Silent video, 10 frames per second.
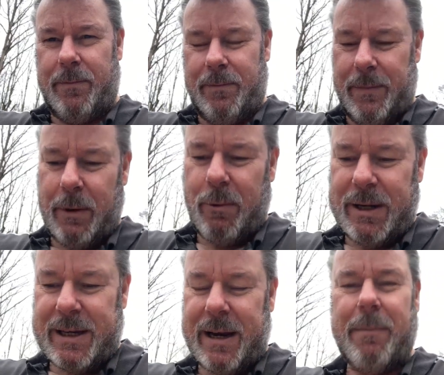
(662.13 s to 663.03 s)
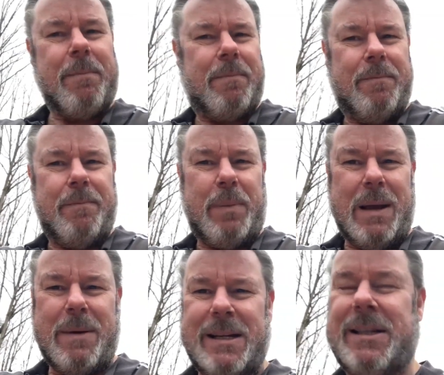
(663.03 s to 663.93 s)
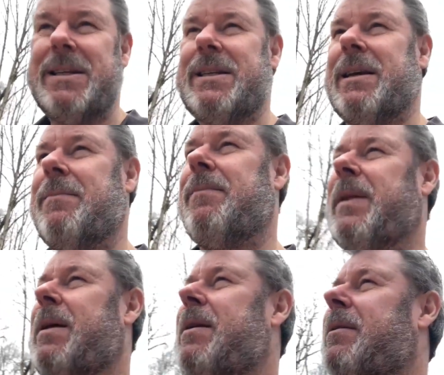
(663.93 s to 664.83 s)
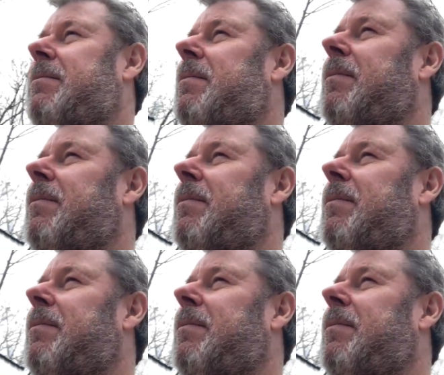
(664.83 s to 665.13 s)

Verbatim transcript: resetting BMSs and and